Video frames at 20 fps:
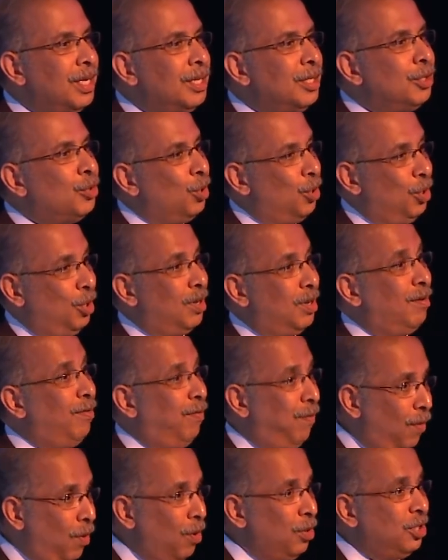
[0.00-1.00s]
So you're a
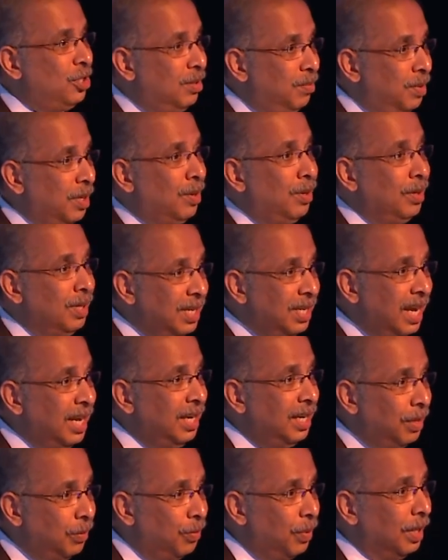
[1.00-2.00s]
force to be
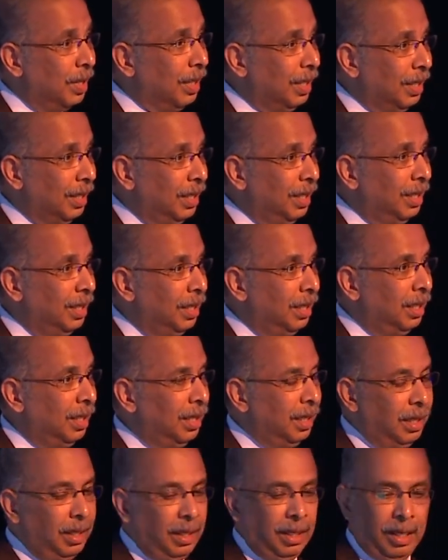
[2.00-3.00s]
contended with,
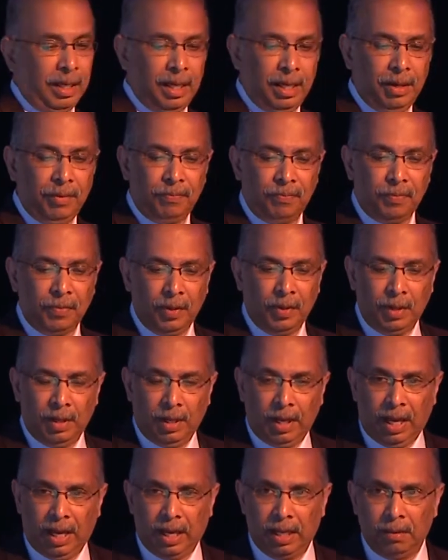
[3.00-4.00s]
okay?
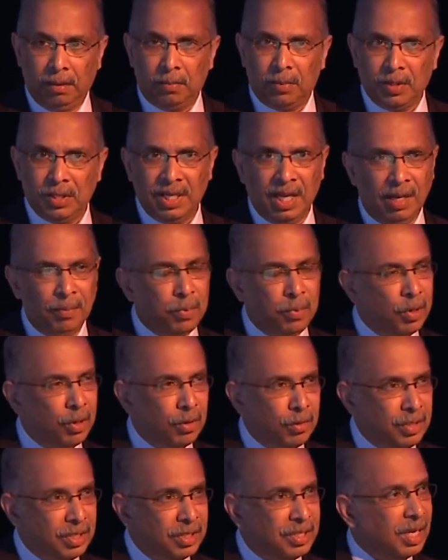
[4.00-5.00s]
And Brazil
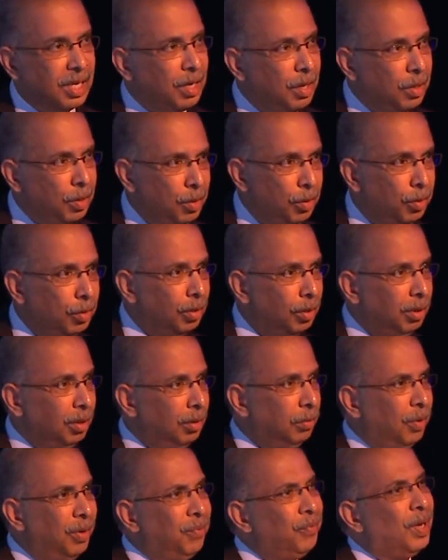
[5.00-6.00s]
produces a
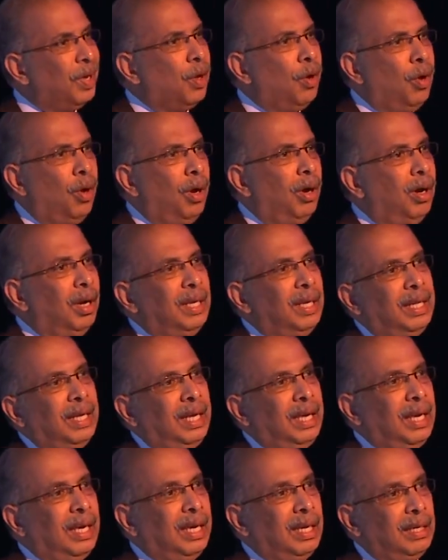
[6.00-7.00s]
crude, what we call in
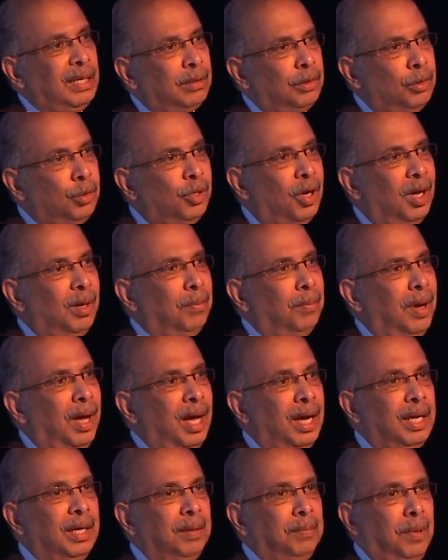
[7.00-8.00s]
the crude oil
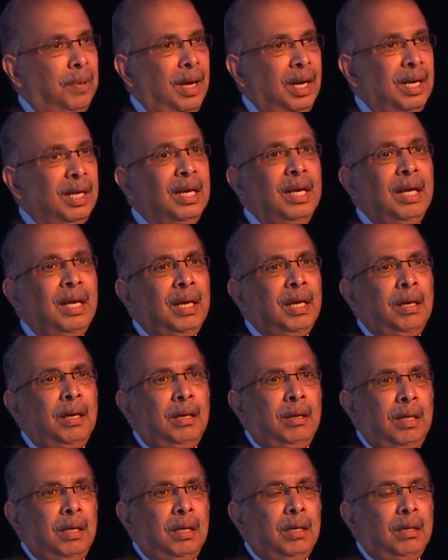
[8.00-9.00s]
market parlor,
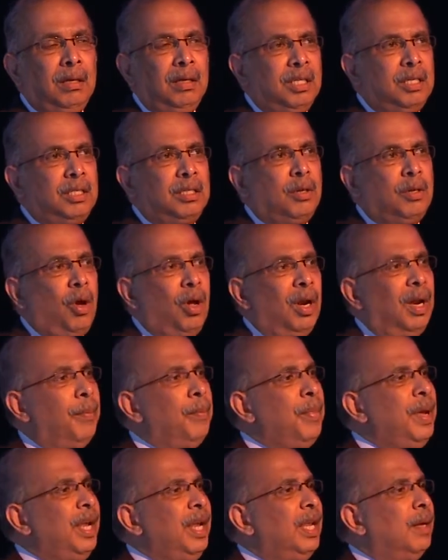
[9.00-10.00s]
it's called a
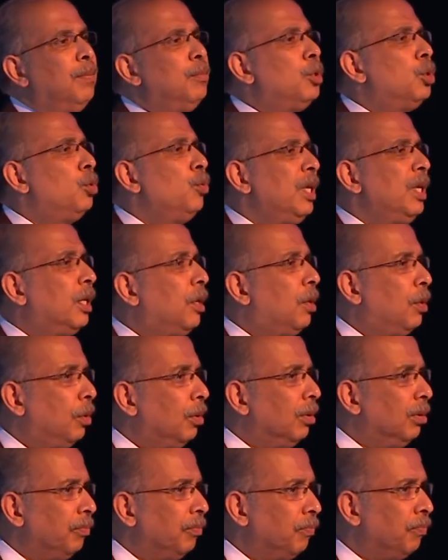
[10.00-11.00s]
medium sweet
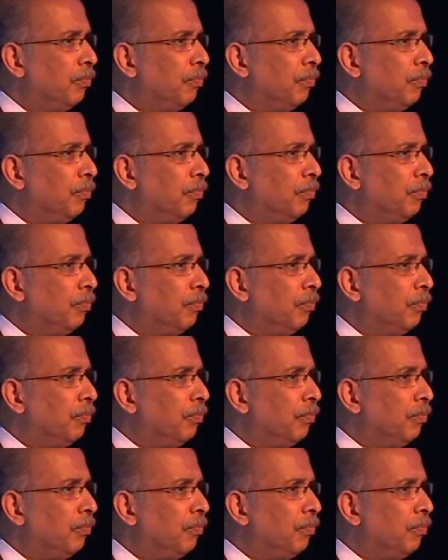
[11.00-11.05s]
crude.